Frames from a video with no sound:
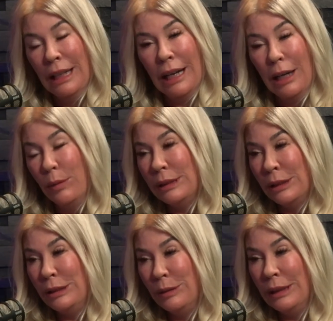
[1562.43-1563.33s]
I
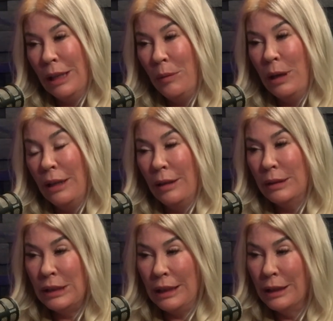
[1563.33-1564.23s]
wasn't doing that well. I
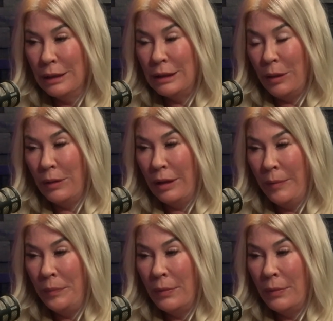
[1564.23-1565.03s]
was in Arizona.